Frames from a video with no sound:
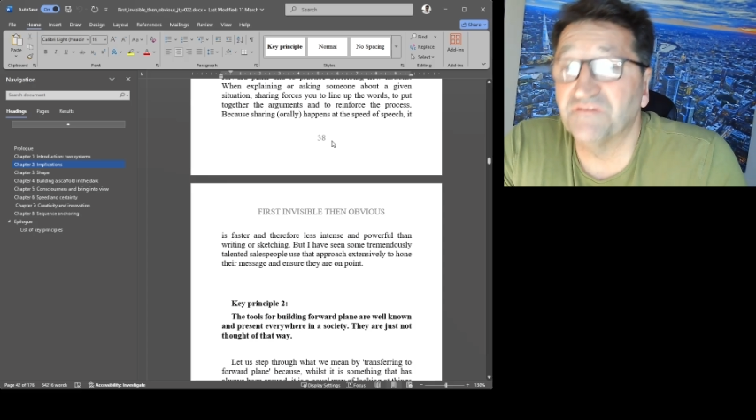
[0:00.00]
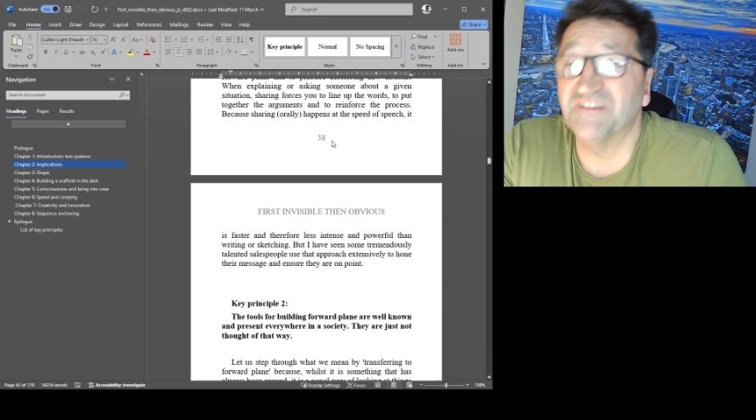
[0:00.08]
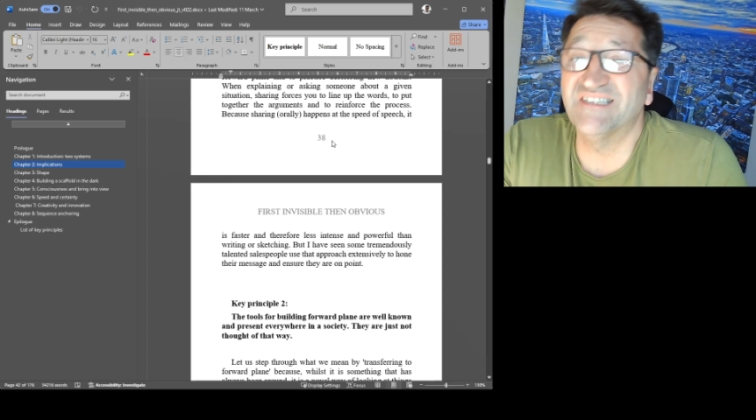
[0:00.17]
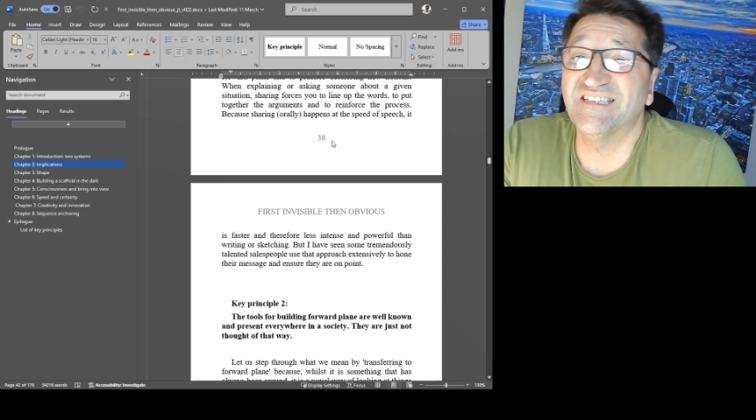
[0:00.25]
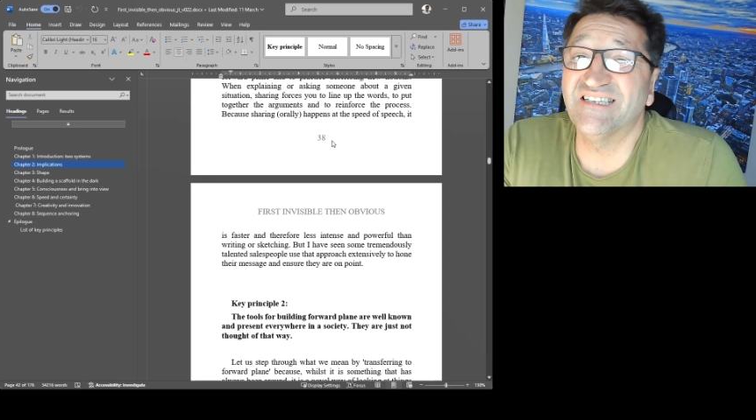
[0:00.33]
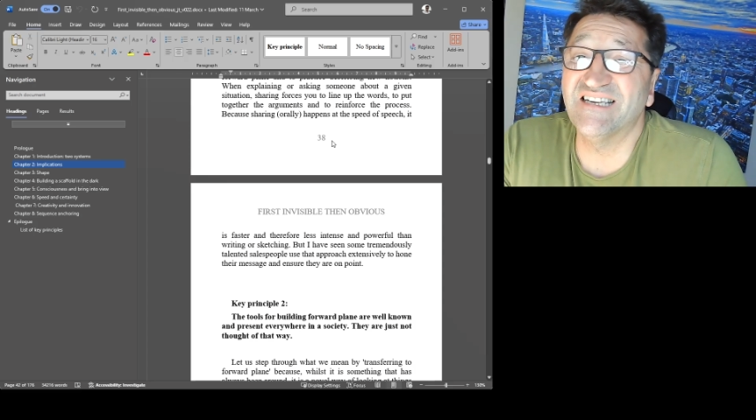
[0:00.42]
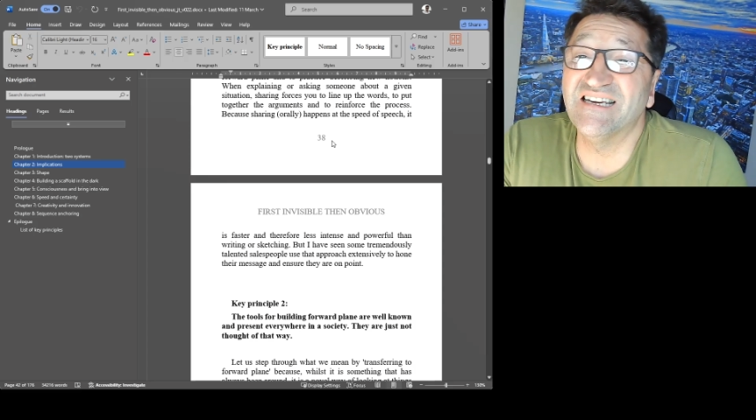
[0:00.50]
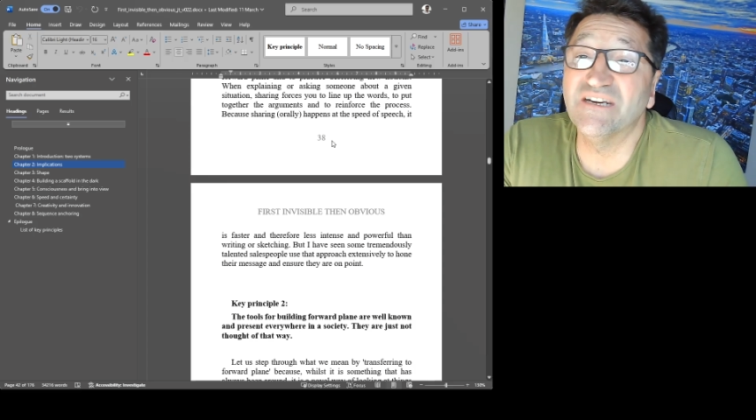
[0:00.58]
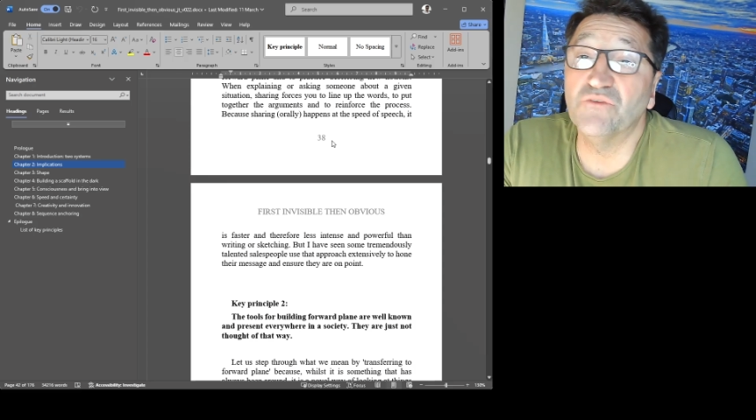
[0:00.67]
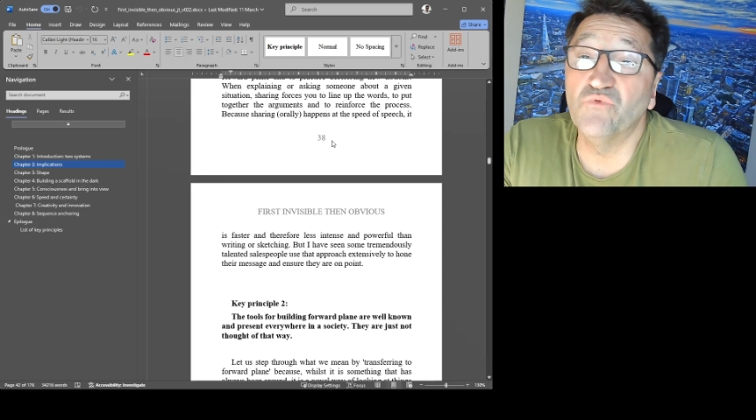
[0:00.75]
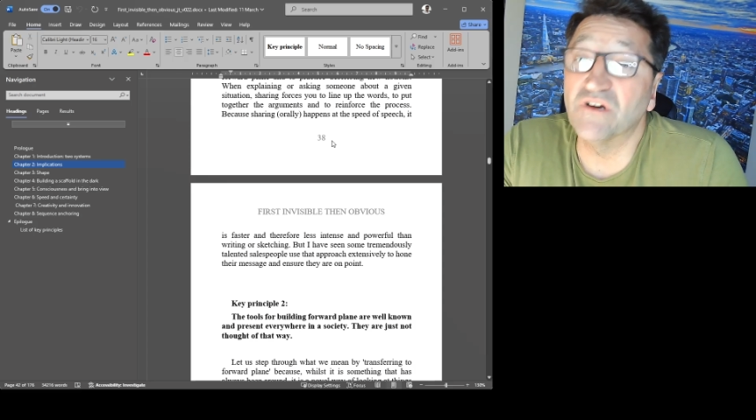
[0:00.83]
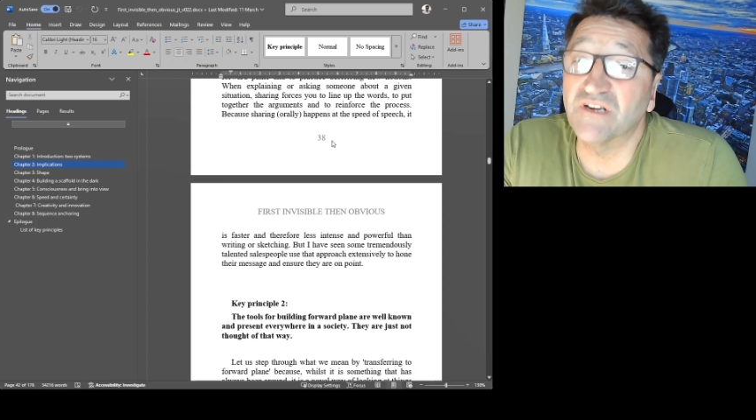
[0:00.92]
seen
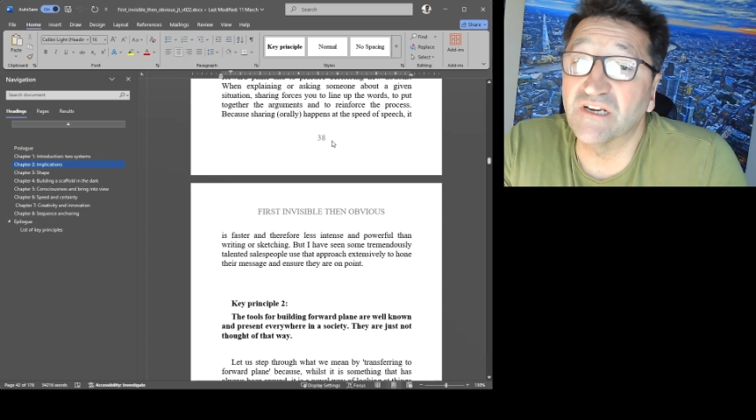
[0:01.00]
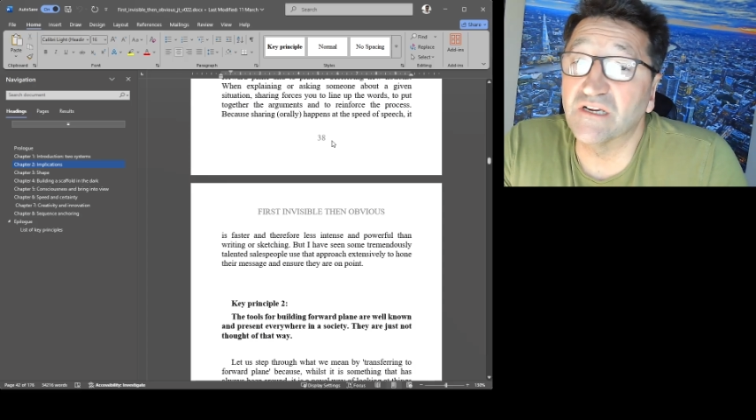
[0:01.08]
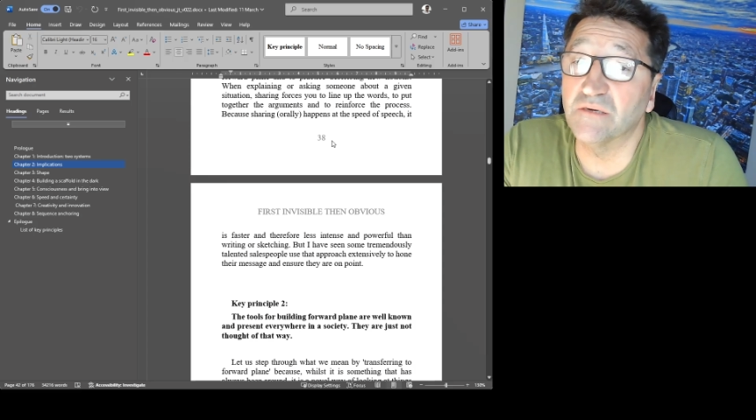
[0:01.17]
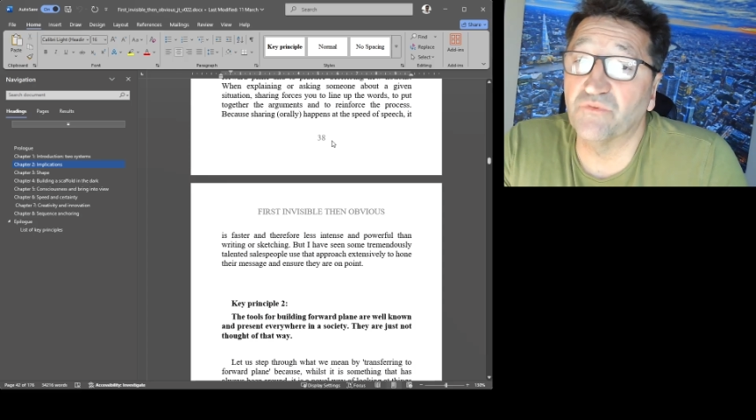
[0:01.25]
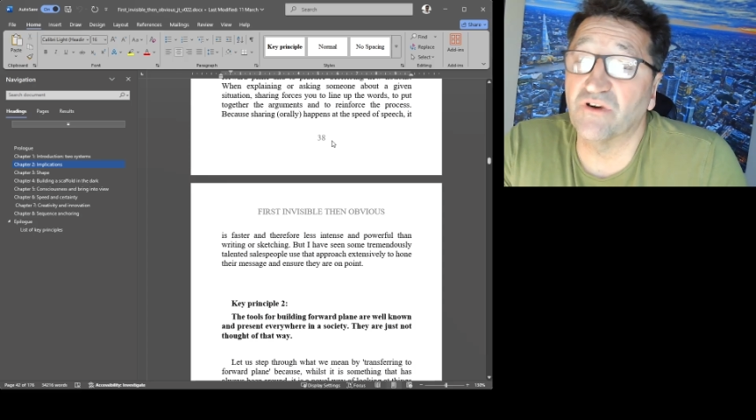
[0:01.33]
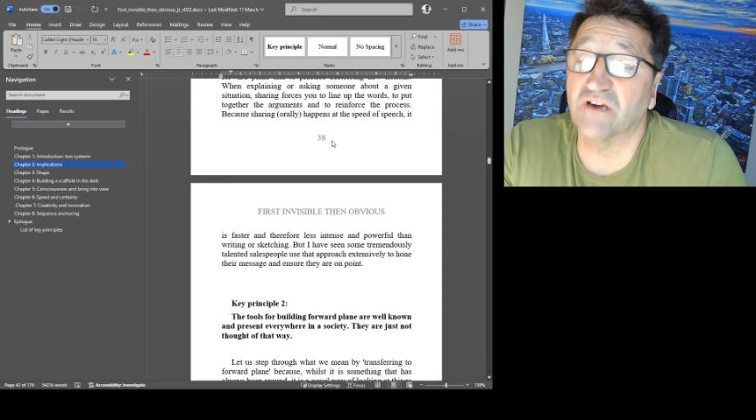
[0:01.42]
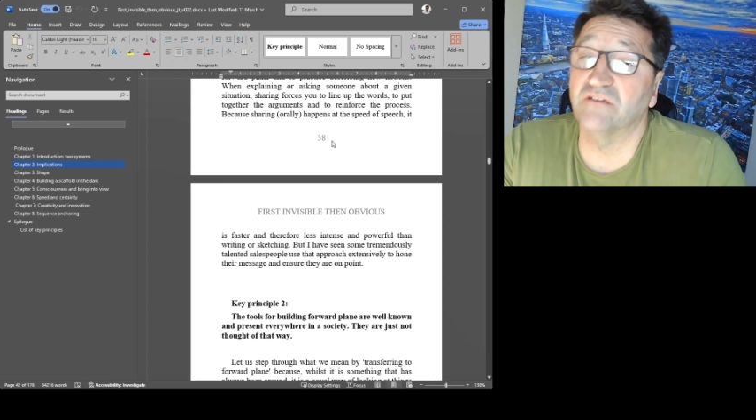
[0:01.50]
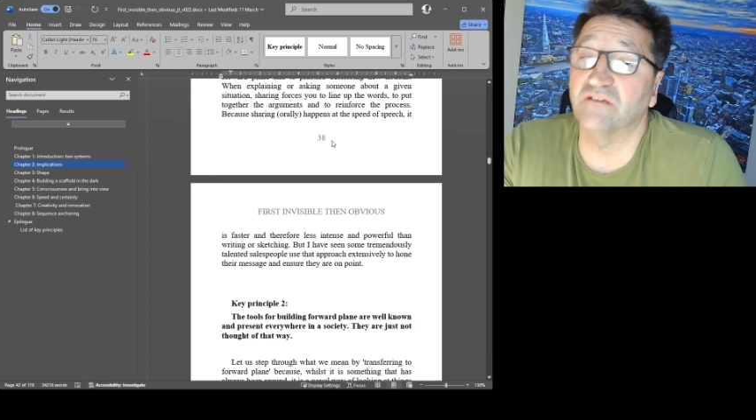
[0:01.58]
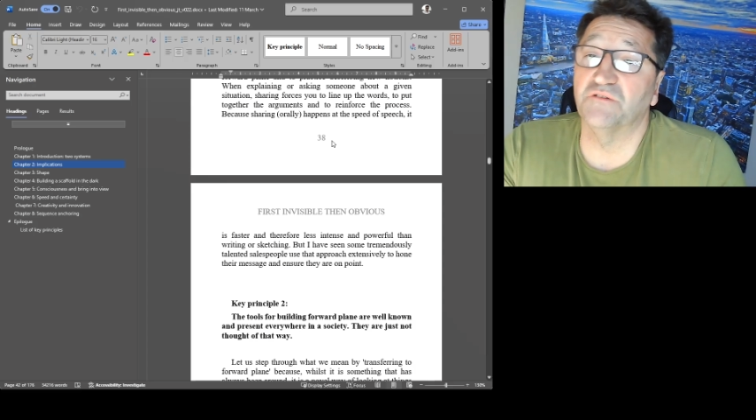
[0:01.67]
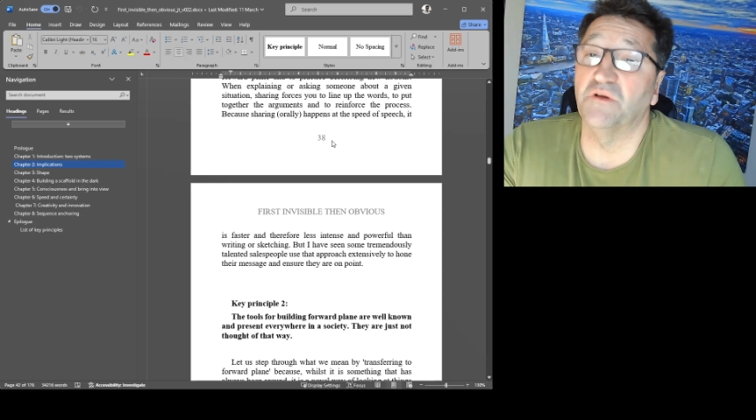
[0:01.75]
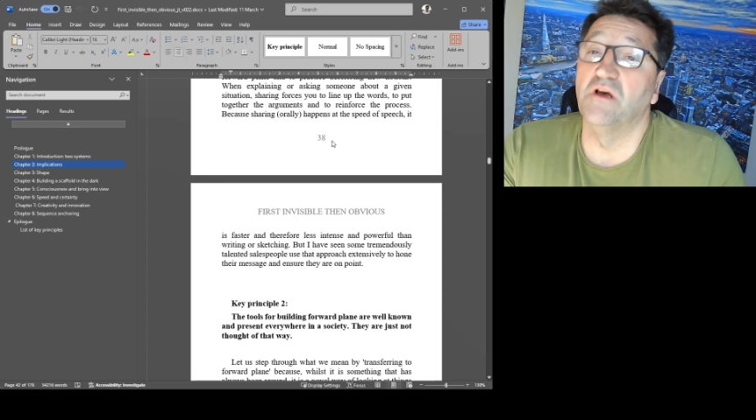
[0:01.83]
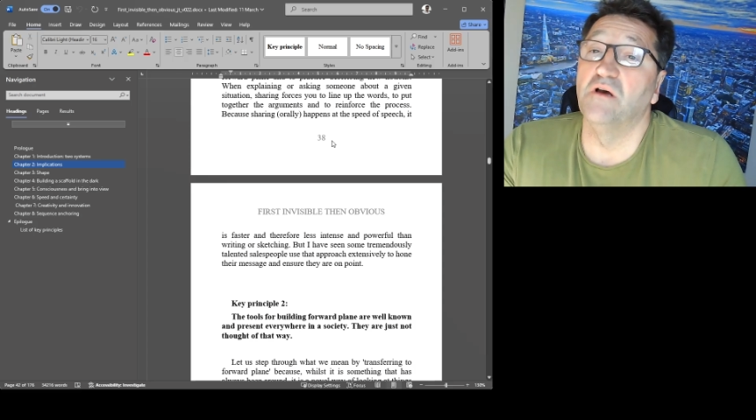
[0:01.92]
it working in practice,